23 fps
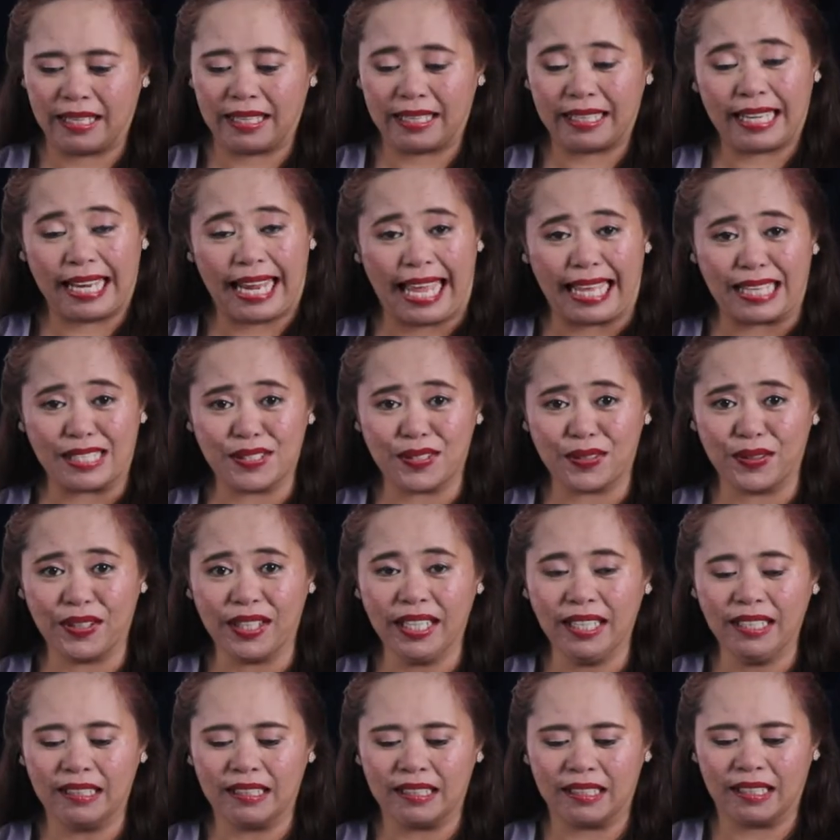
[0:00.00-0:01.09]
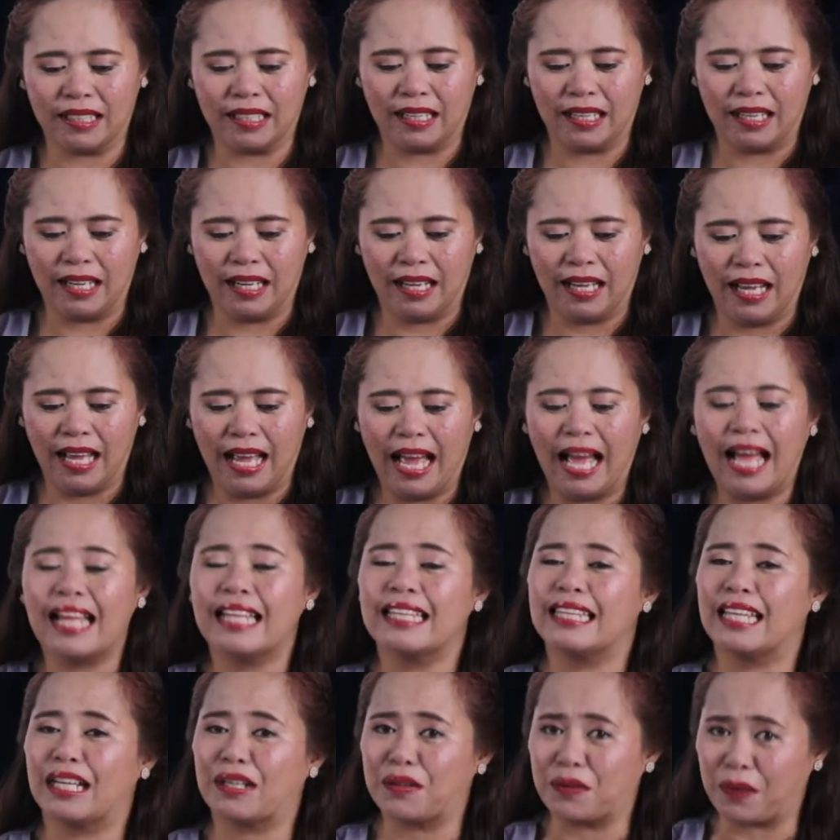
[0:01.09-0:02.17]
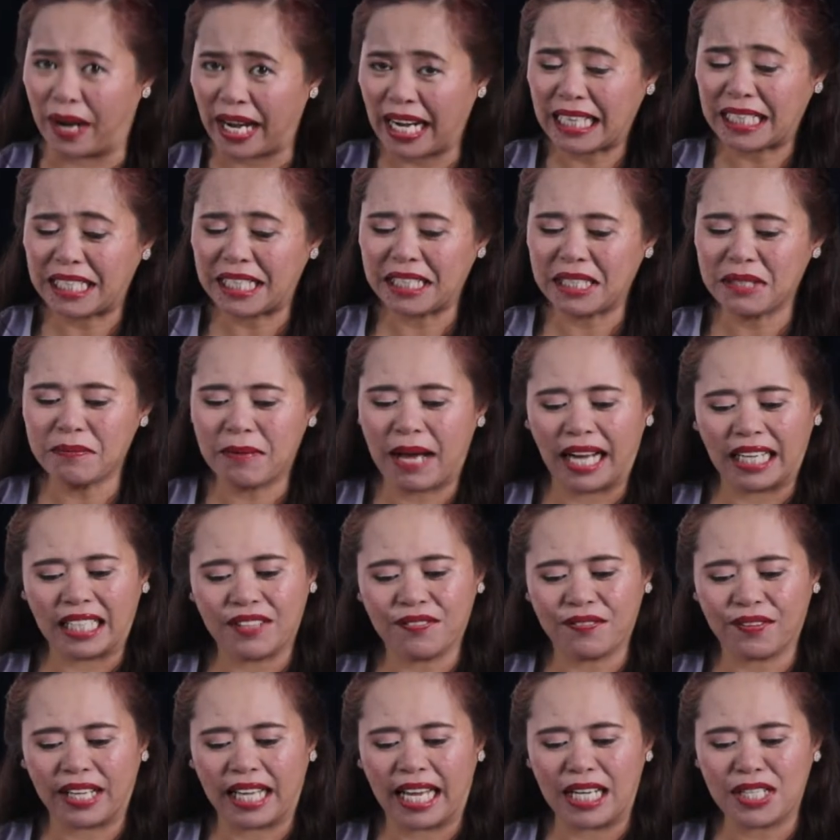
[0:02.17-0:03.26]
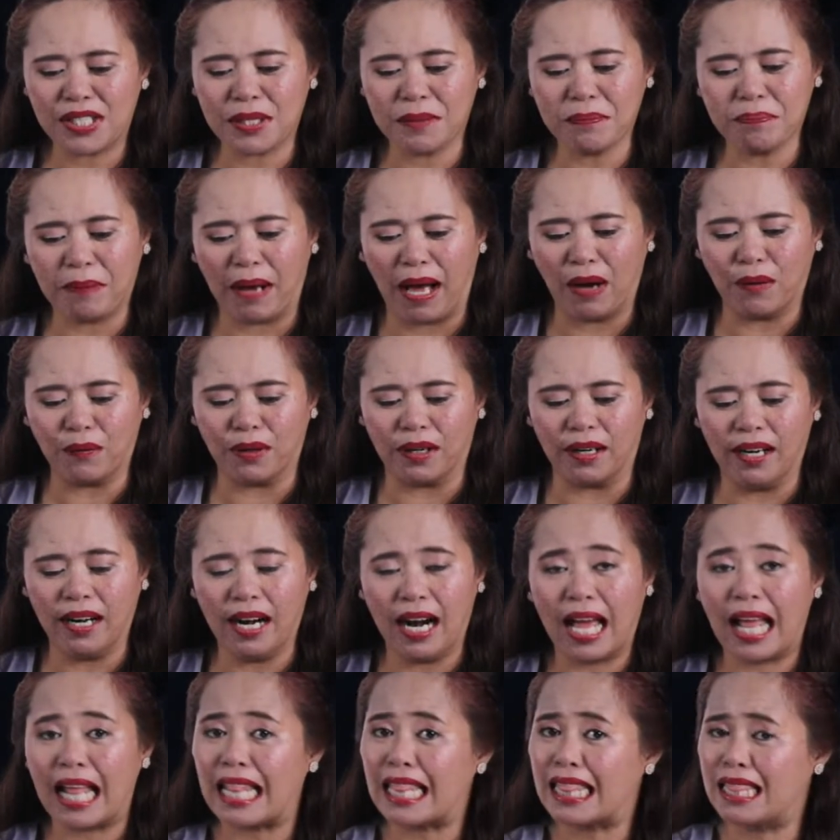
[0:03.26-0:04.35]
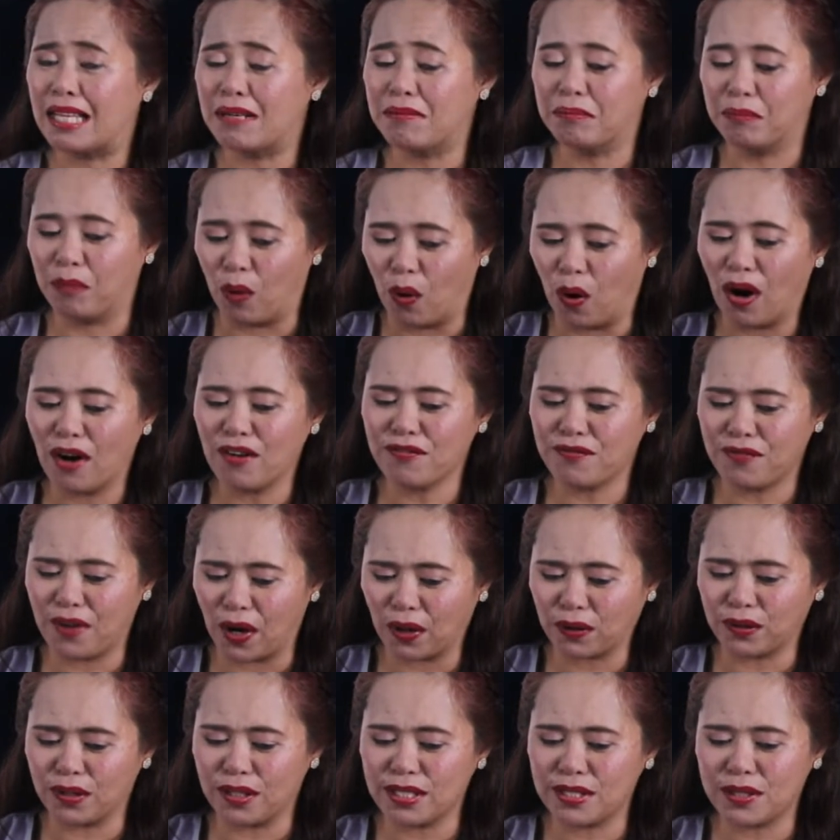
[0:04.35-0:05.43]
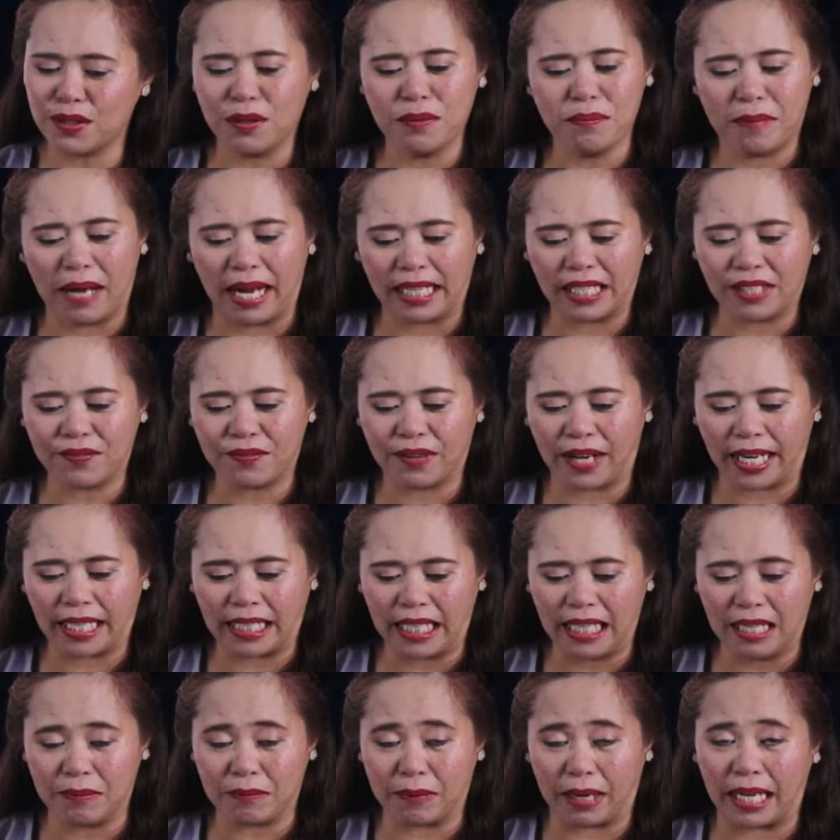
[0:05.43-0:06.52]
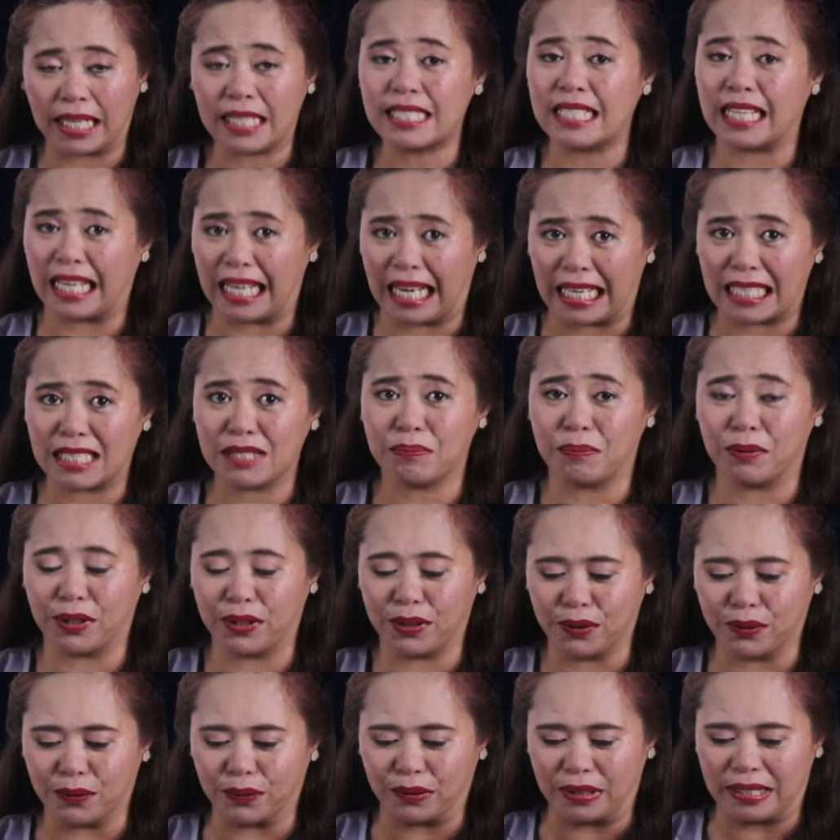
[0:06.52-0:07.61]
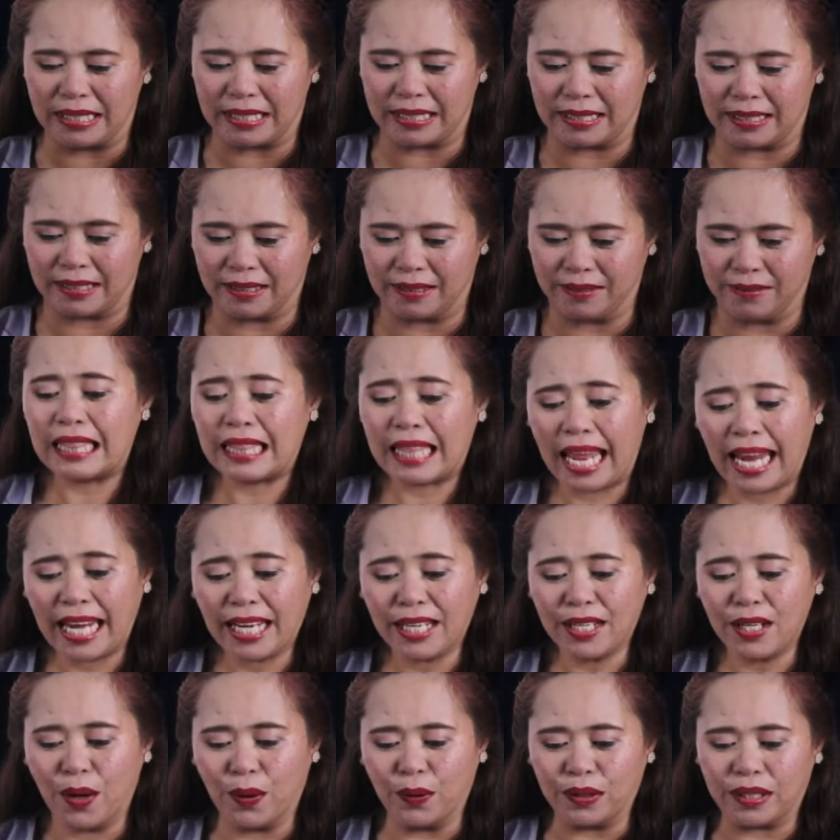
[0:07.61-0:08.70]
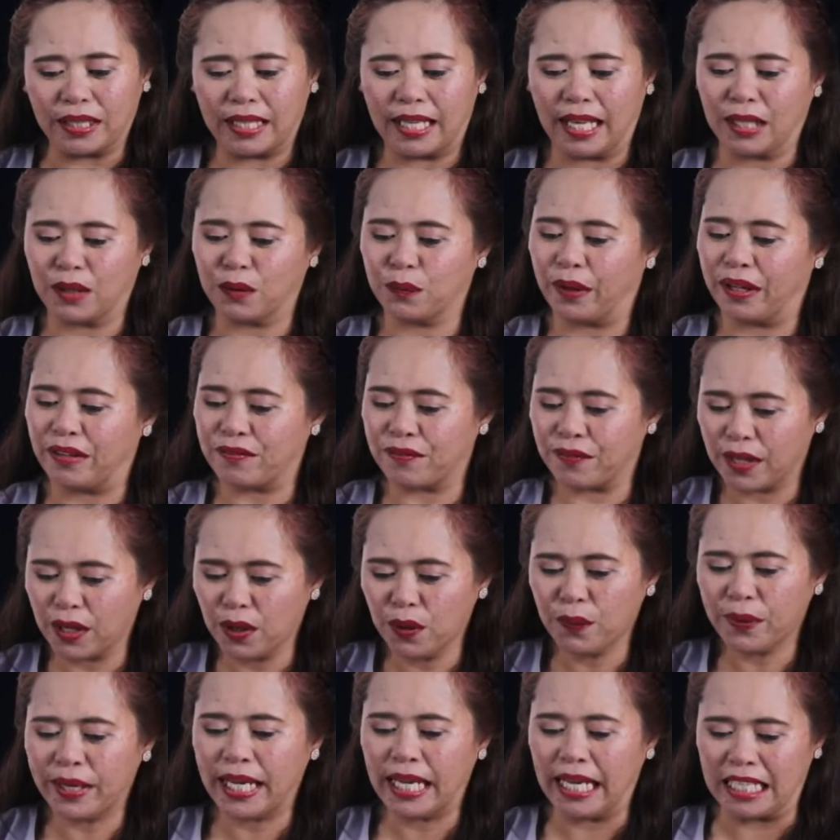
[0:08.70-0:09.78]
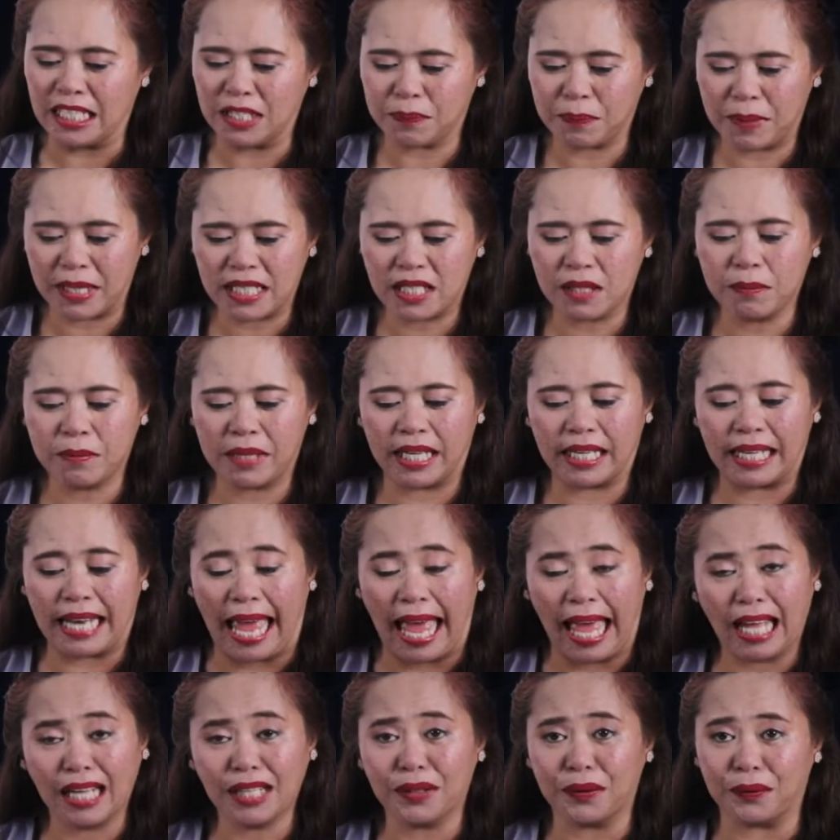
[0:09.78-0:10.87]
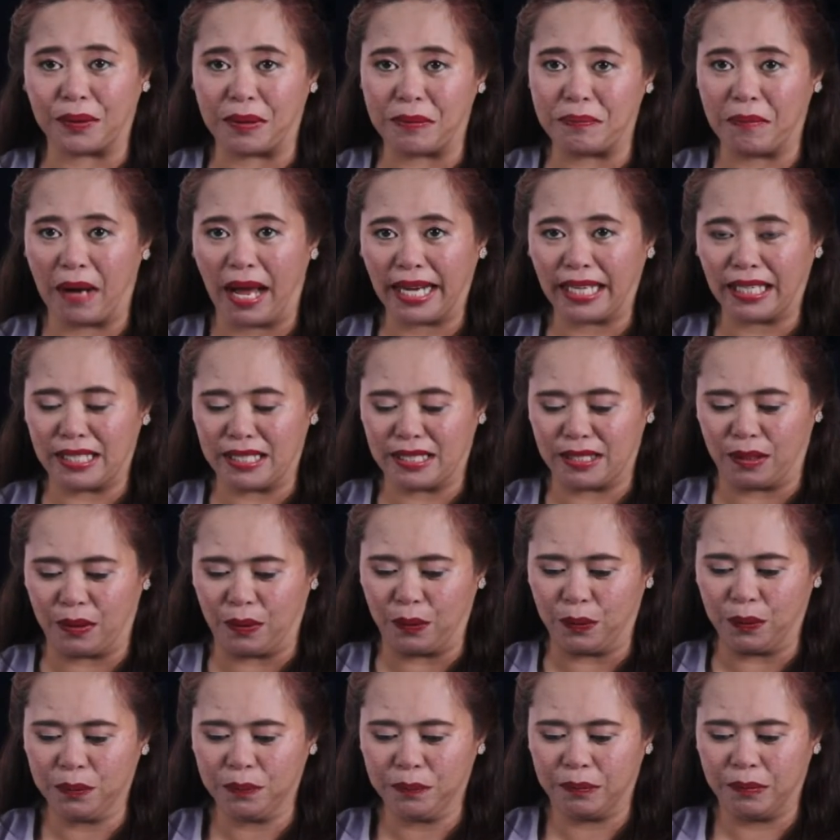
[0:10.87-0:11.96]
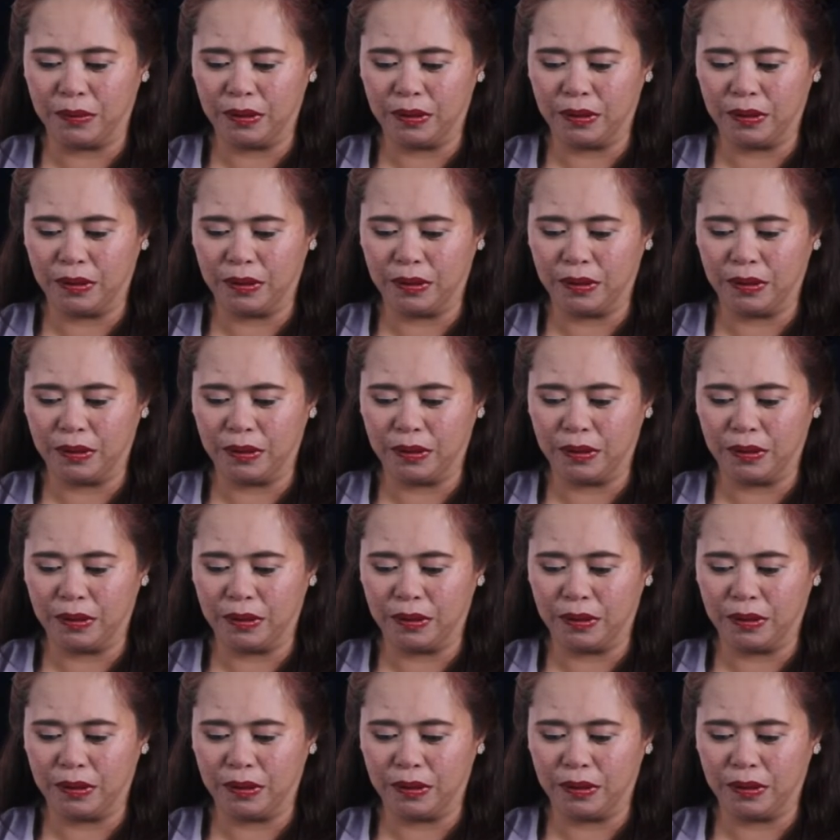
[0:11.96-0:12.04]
The answer? The greater the magnification power, the more focused or magnified image is produced. Take note that when viewing a specimen under a microscope,